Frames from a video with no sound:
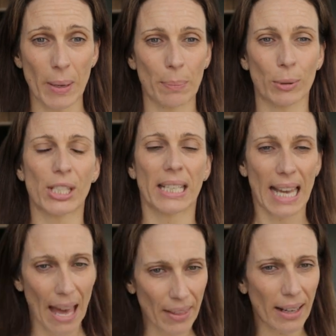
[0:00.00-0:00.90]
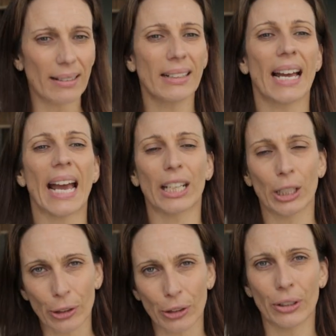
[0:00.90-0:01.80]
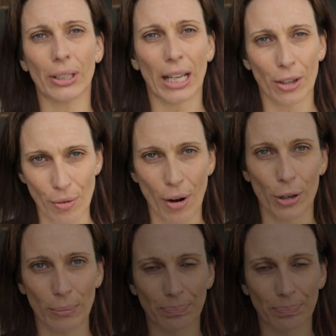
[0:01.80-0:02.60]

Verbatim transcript: people to gather and learn and grow.